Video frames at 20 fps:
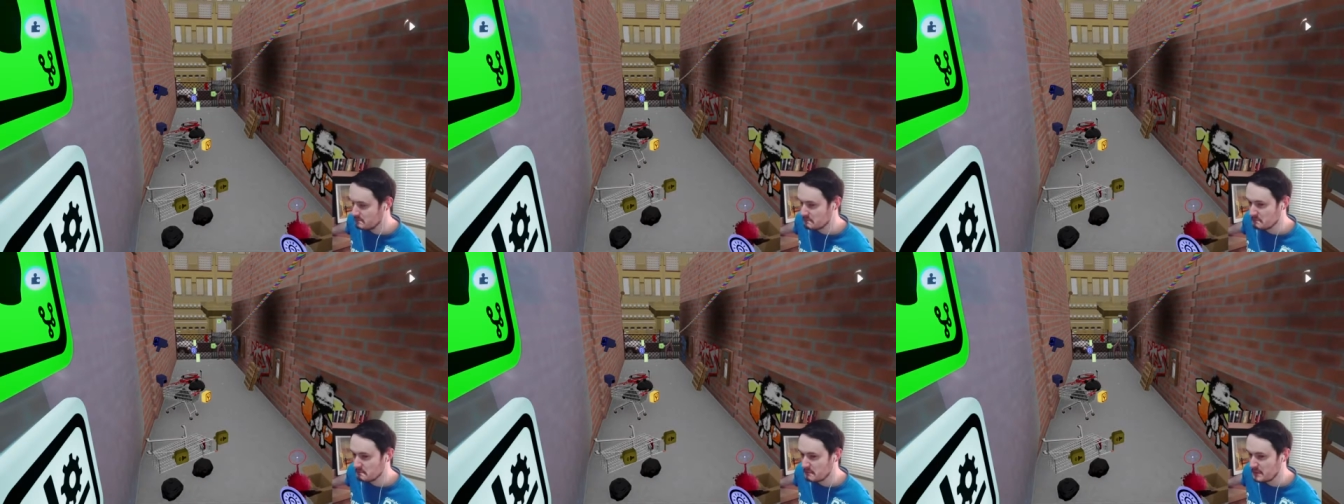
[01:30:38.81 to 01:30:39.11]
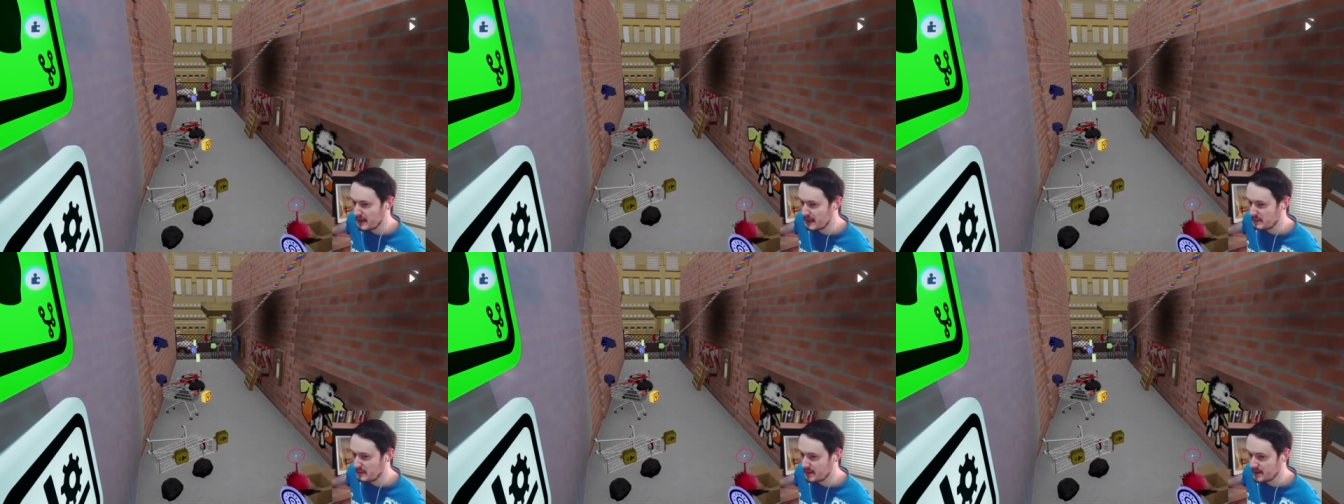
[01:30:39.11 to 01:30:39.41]

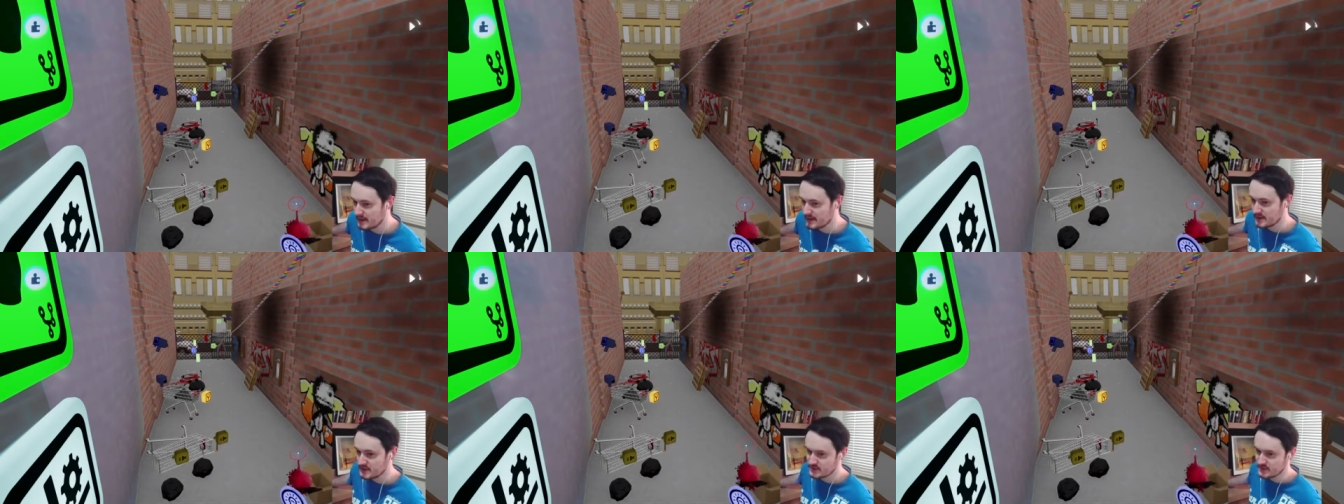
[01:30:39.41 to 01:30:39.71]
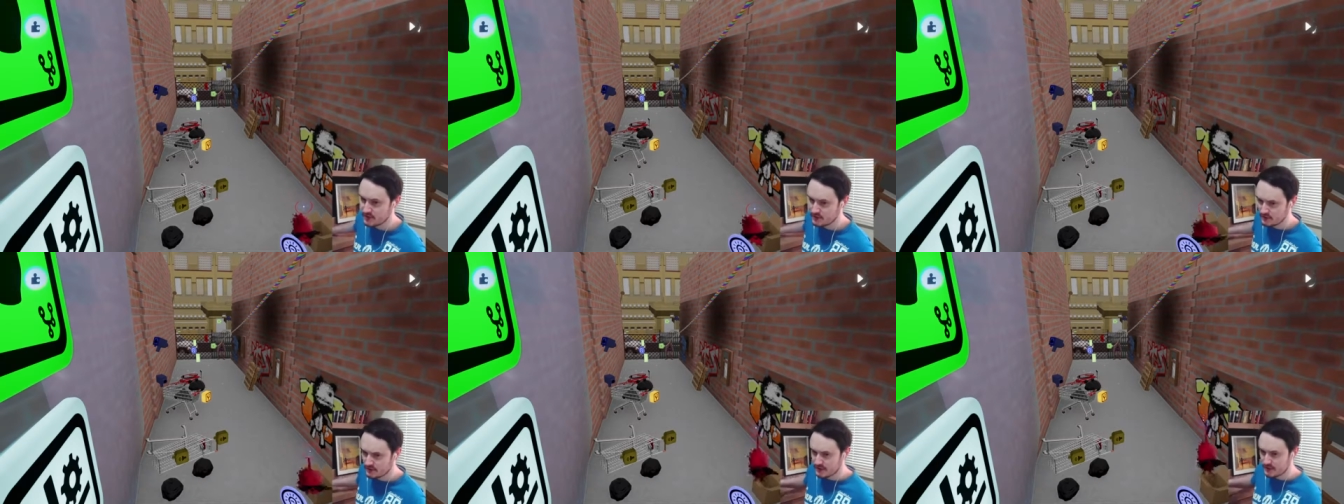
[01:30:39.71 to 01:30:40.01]
maybe. Because you
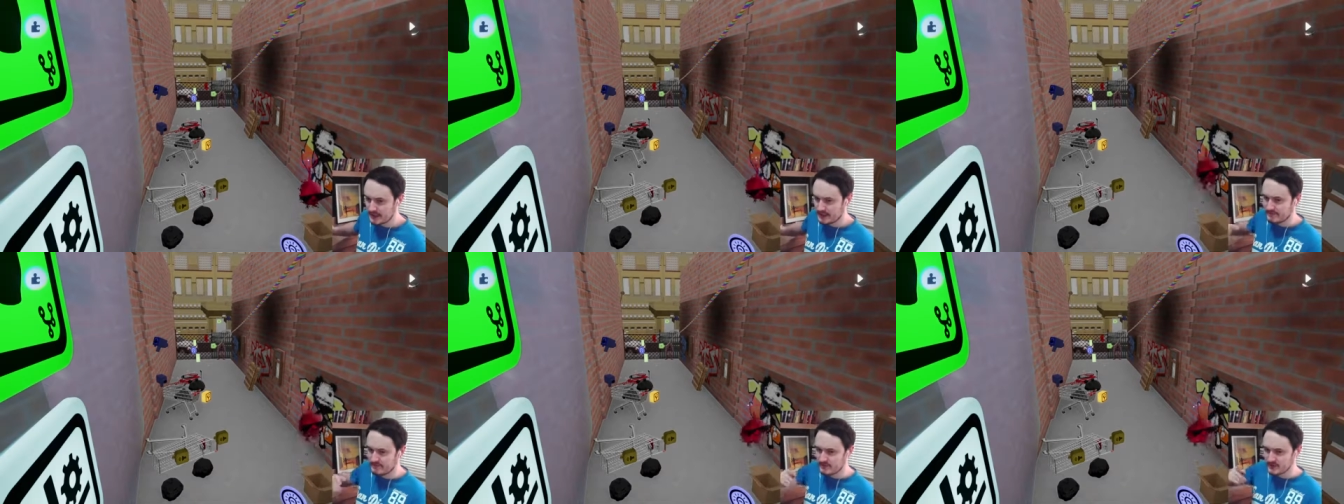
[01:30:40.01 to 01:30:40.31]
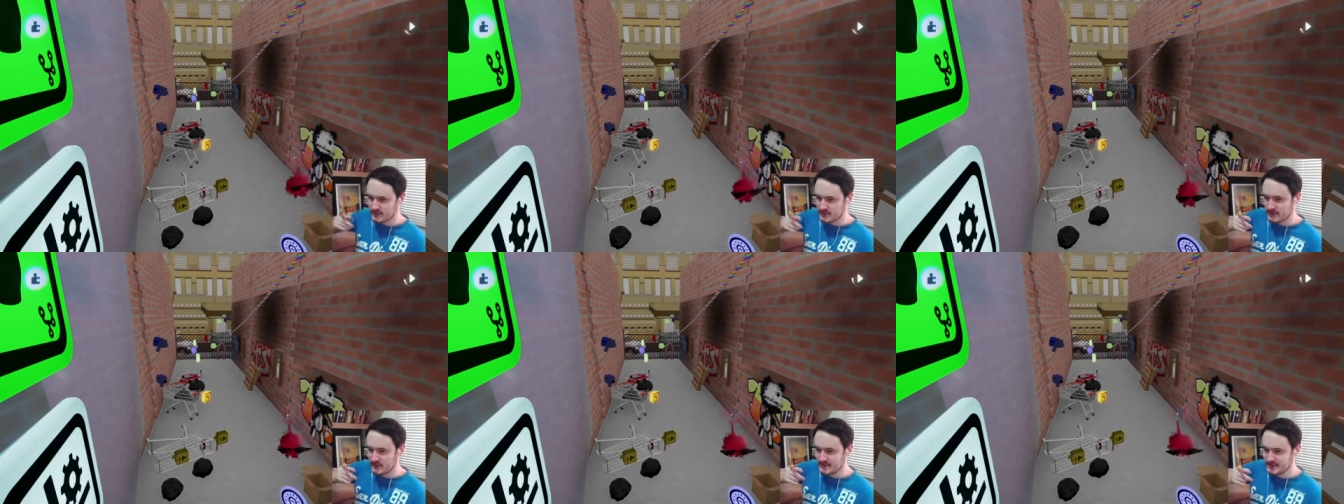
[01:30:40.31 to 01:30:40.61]
know you have the
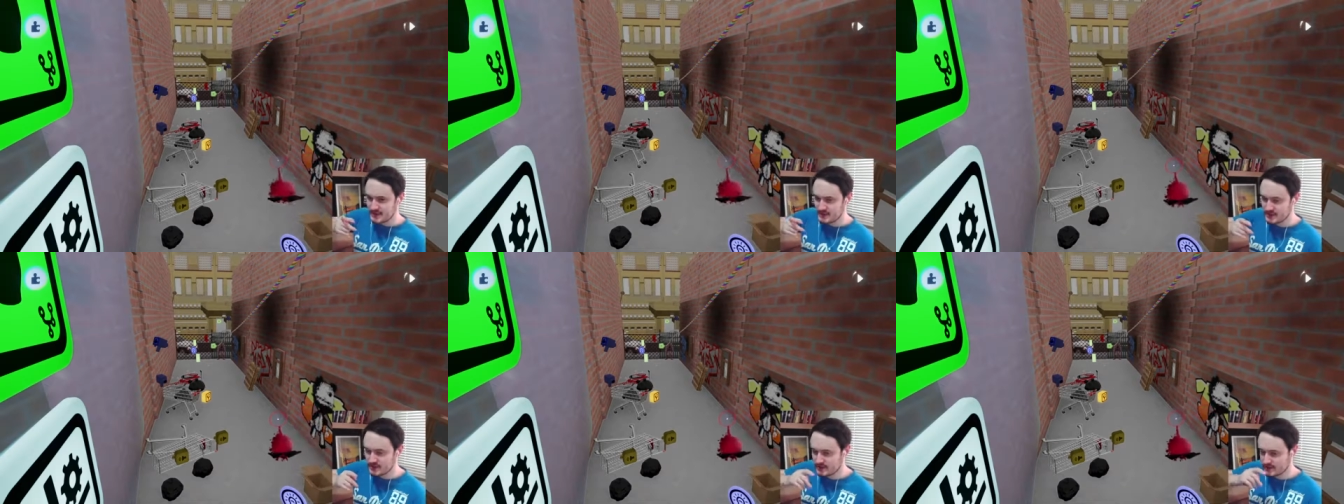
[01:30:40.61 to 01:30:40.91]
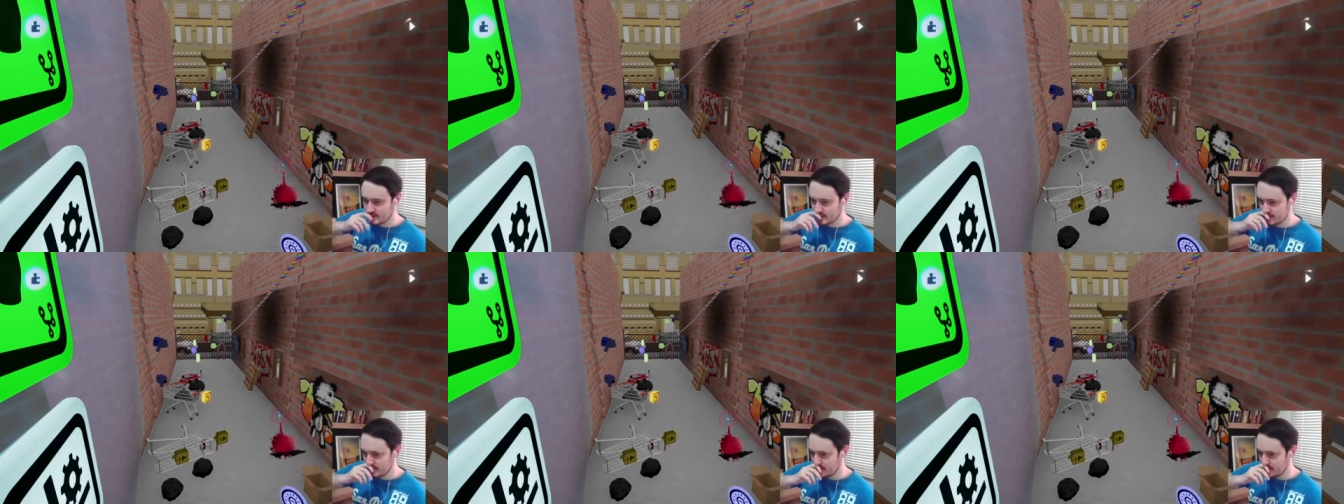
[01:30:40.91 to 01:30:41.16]
transition,